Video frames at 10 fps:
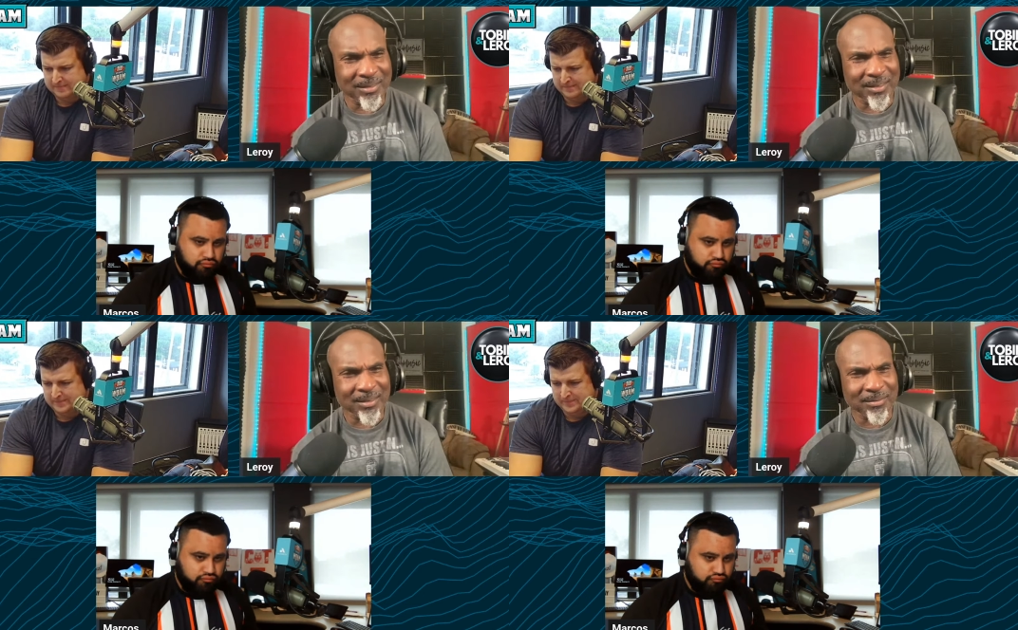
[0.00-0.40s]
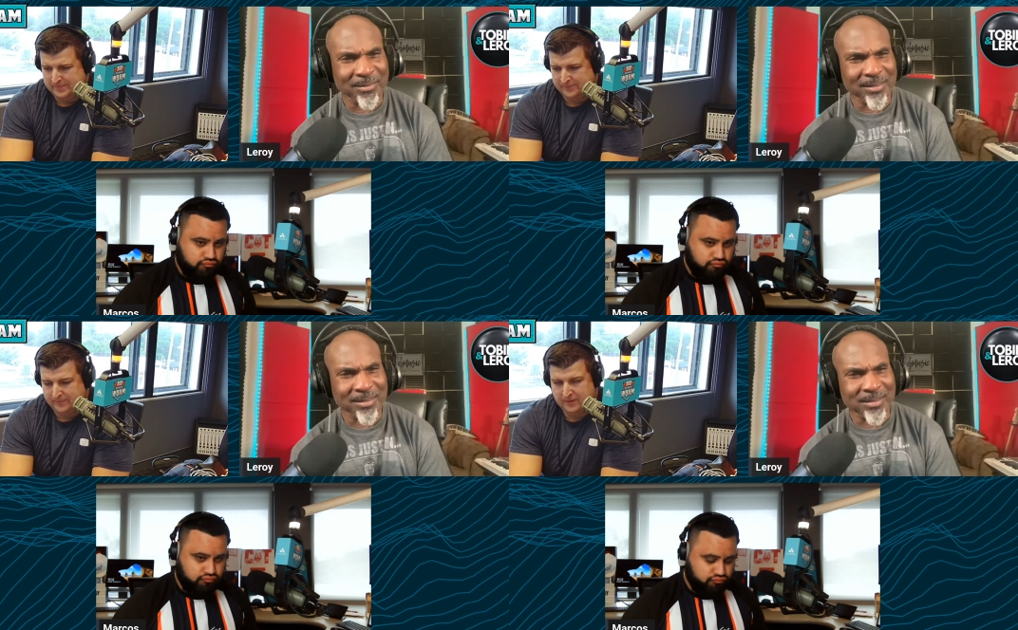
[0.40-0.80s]
Speaker 1: to get rid
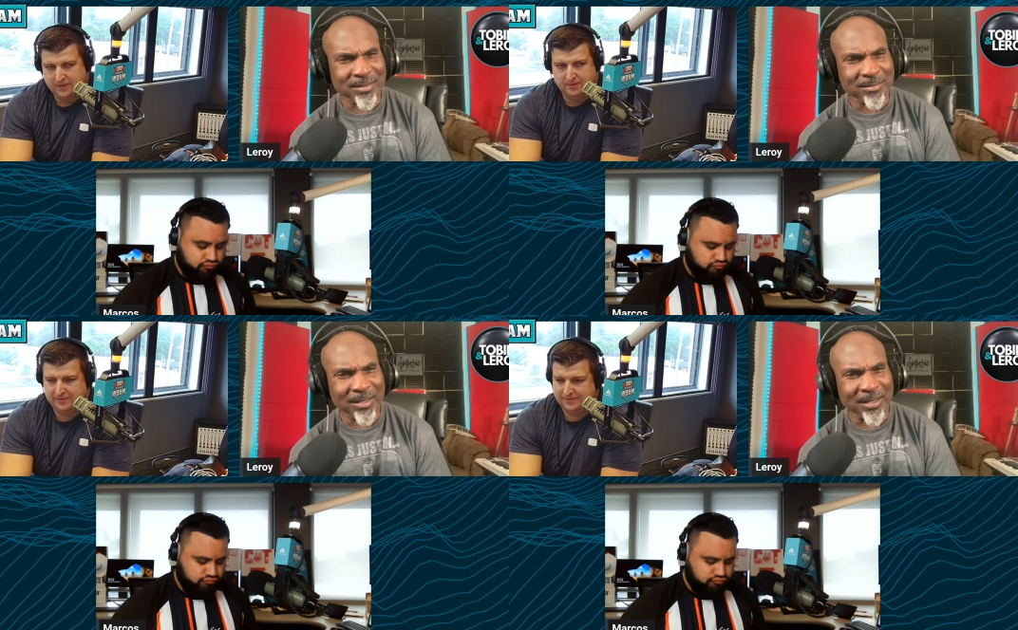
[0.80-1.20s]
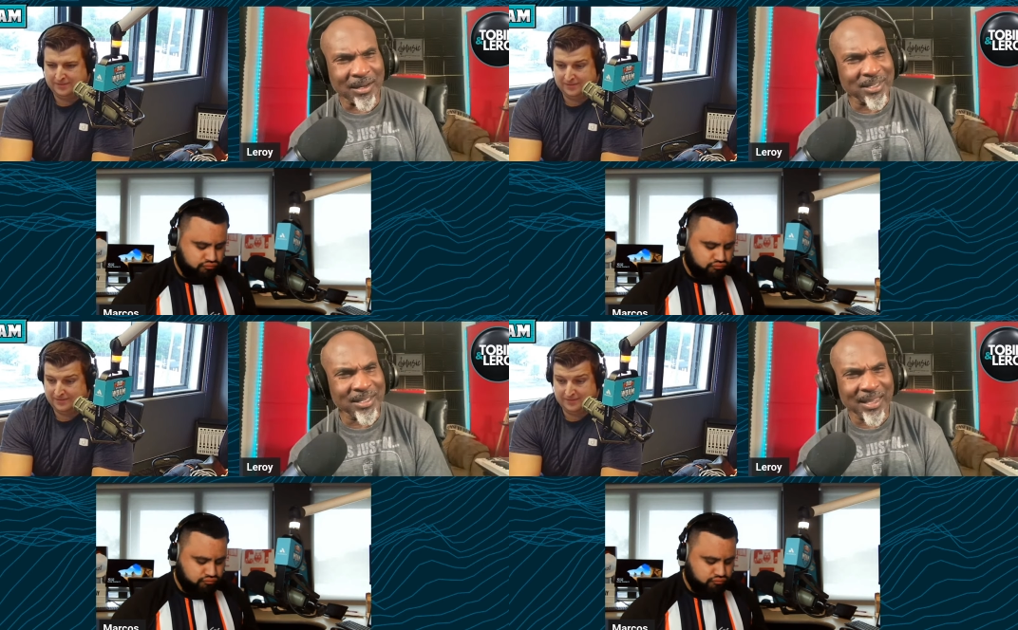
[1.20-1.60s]
of Klein? I
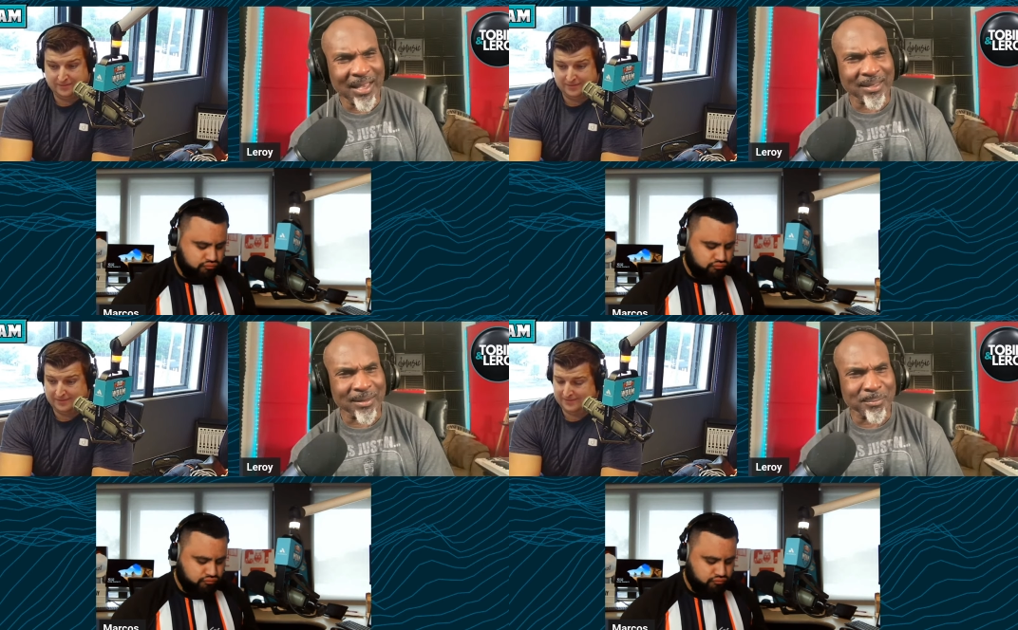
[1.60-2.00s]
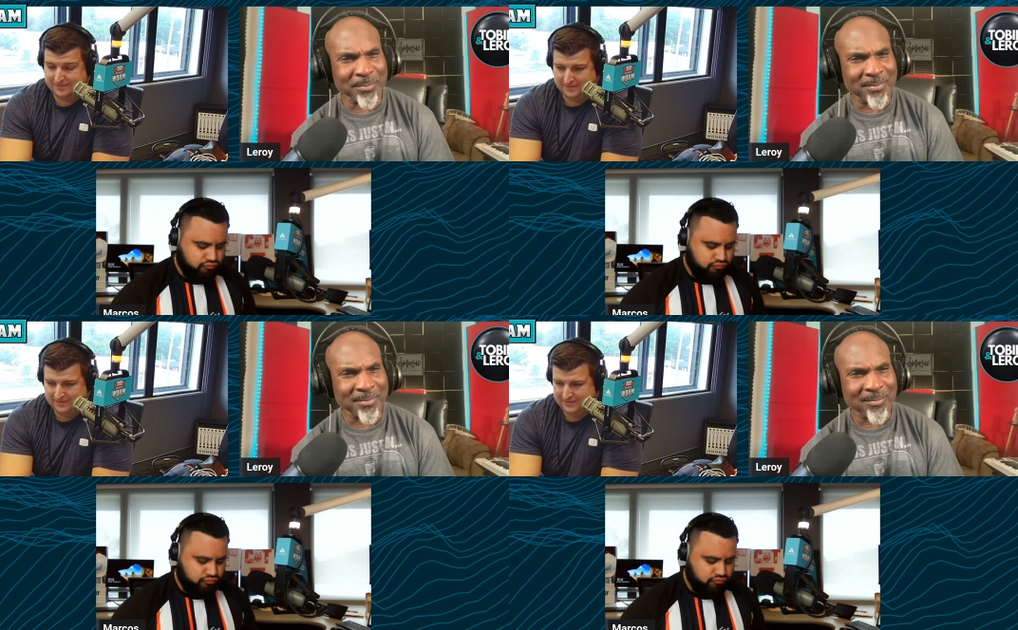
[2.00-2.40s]
really like him."
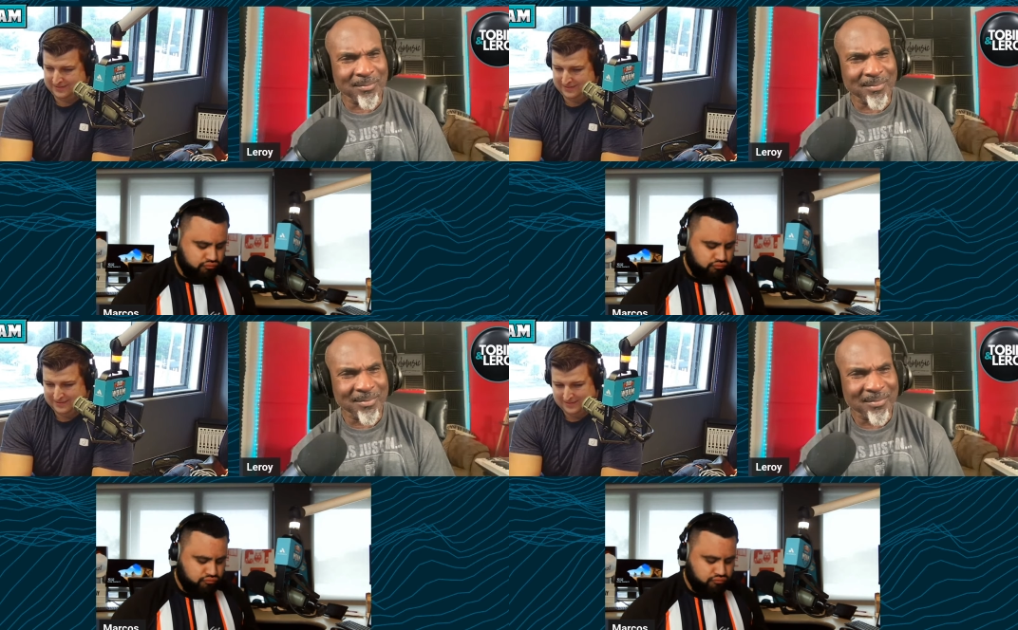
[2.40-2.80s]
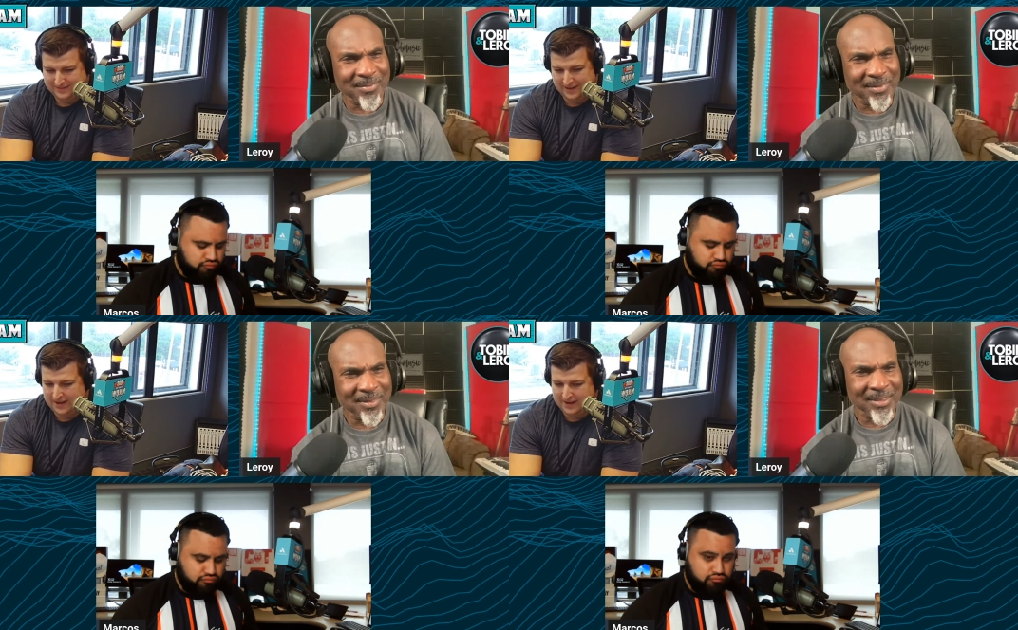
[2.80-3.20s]

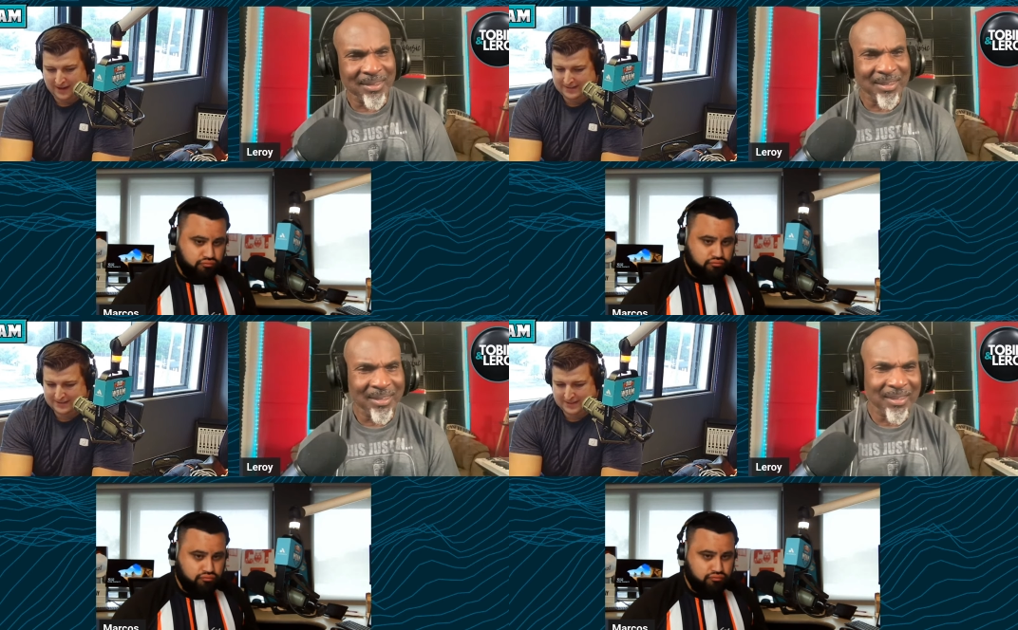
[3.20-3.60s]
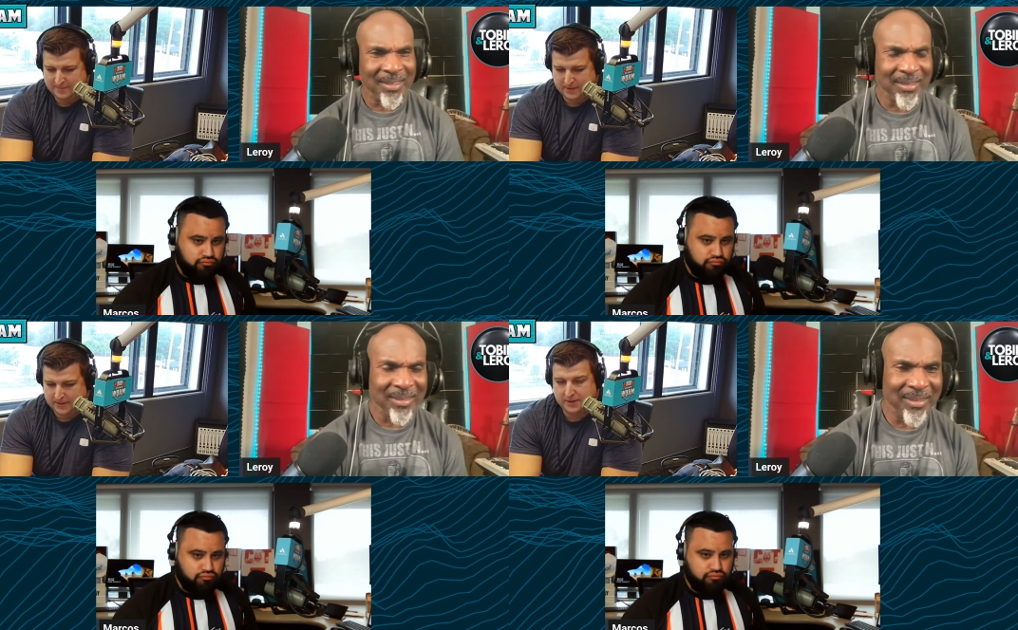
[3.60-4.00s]
Speaker 2: I hate to see
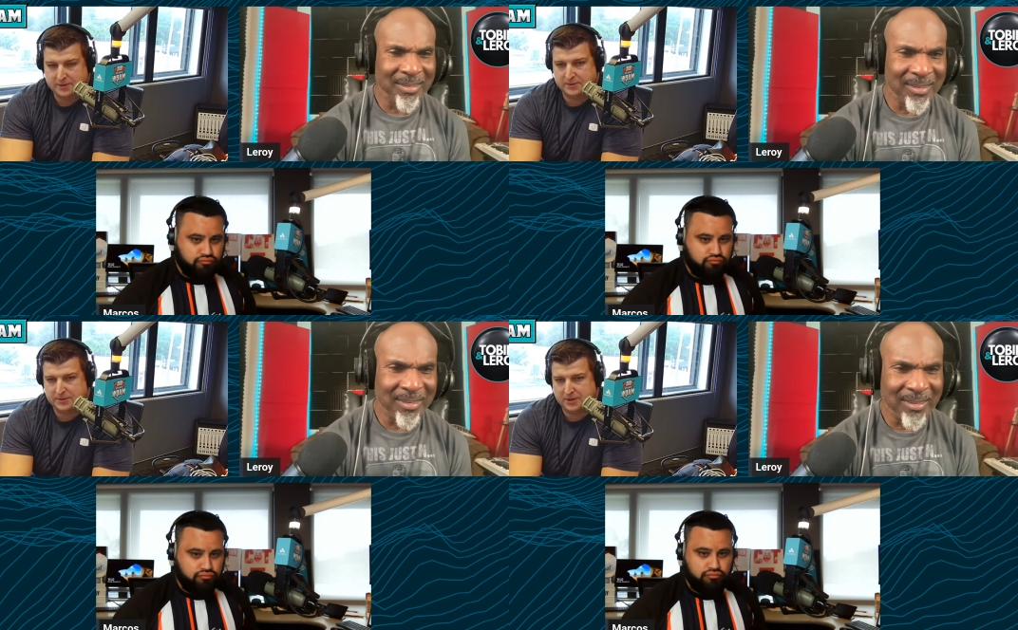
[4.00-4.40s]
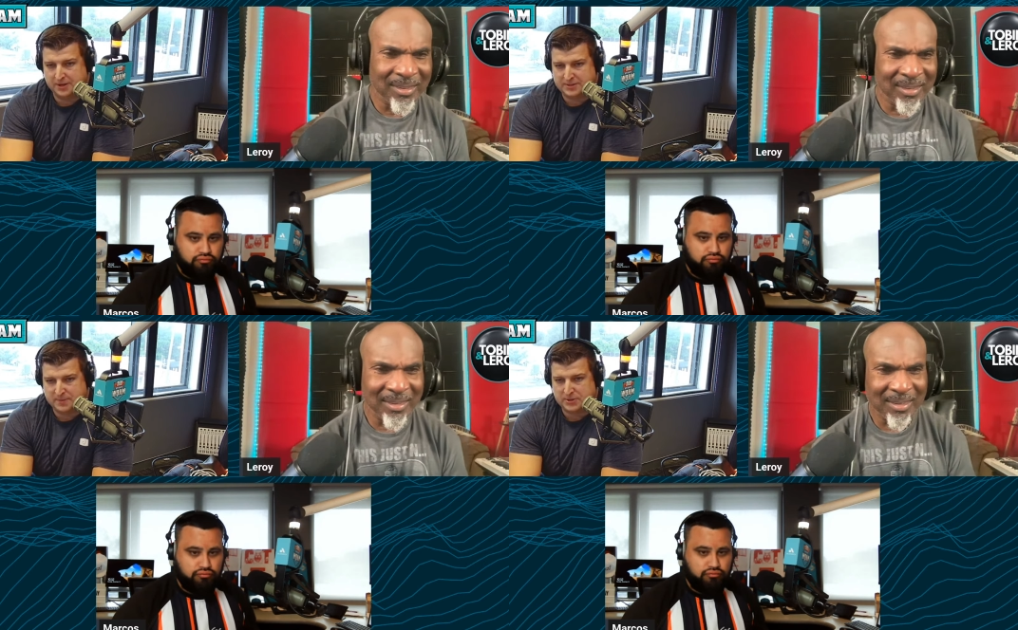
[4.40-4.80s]
him in another,
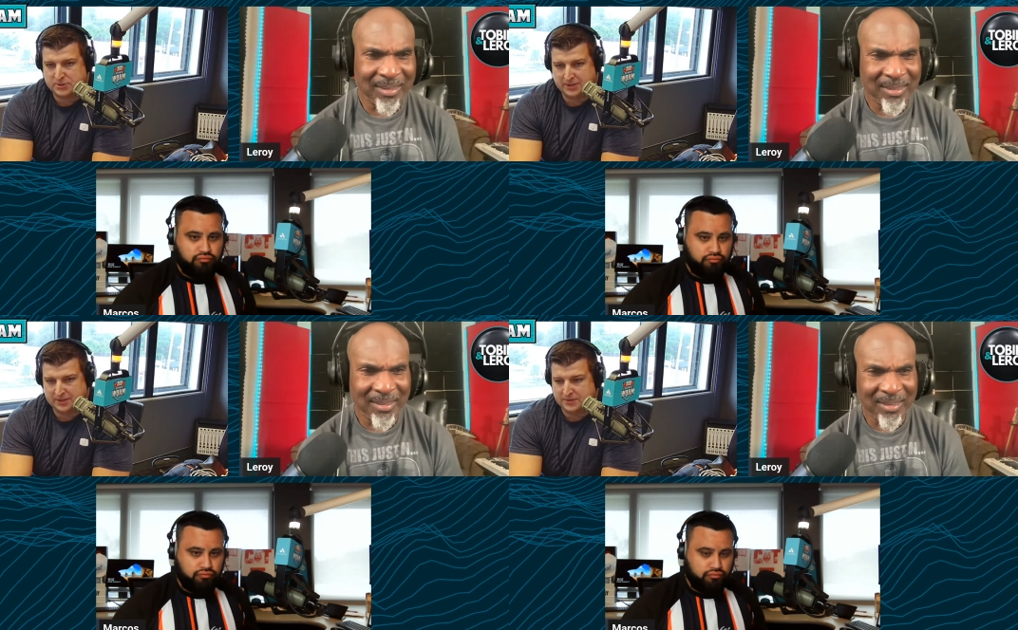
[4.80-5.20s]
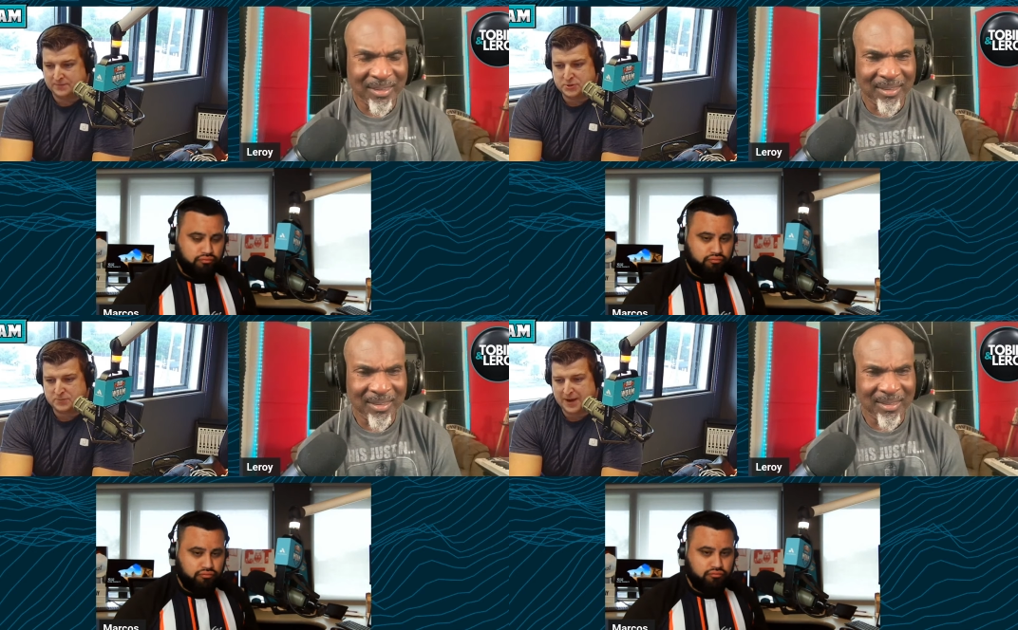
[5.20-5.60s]
especially a division